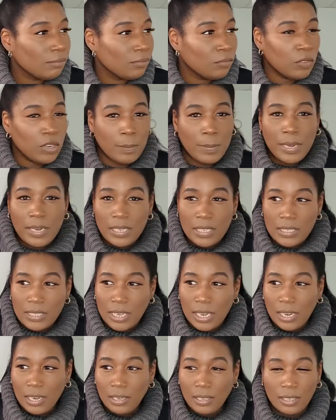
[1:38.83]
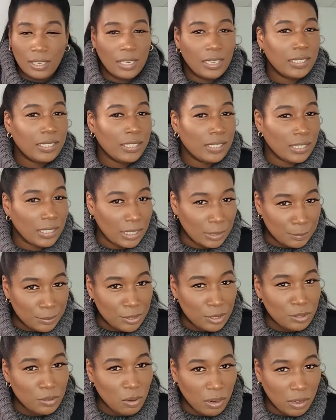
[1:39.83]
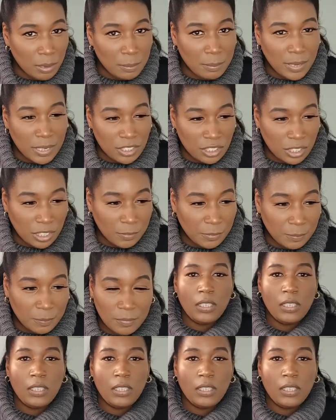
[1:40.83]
what am I gonna say? Keeps you on budget.